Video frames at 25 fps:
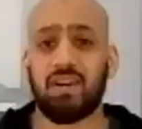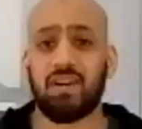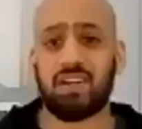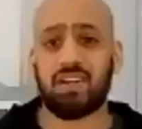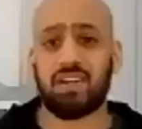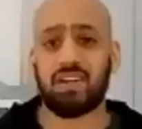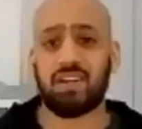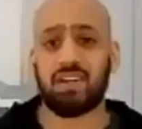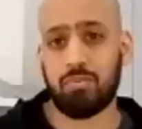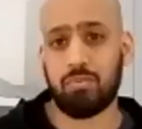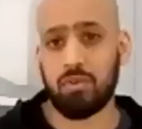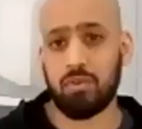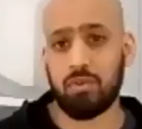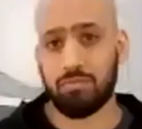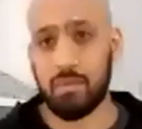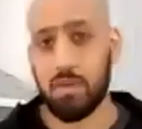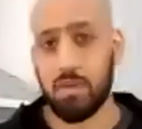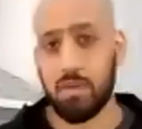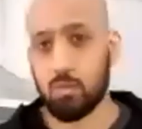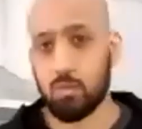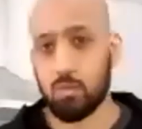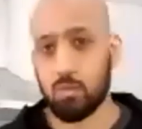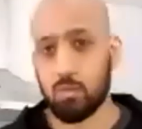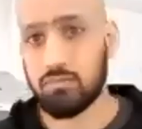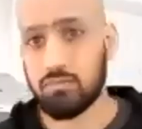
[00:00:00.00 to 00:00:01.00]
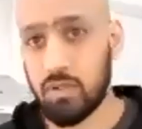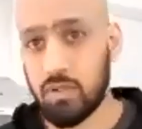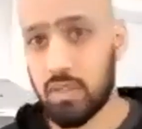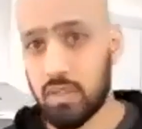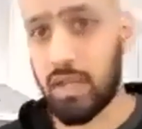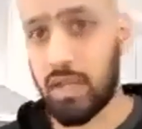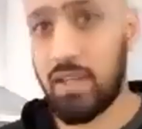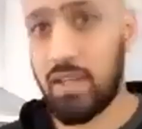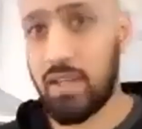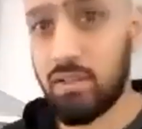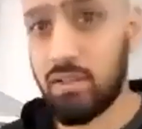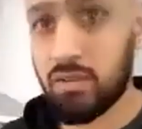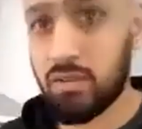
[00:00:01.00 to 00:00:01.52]
a cup of milk,
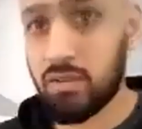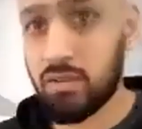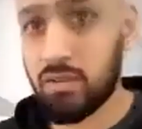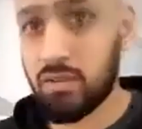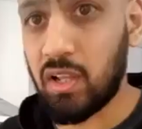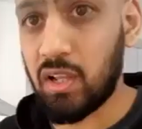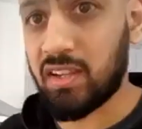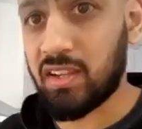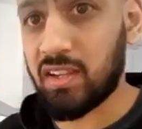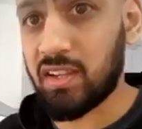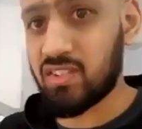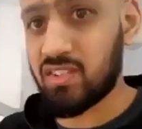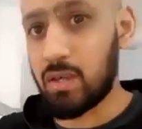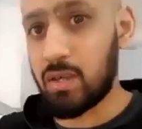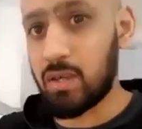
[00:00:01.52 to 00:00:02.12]
okay? Like I say,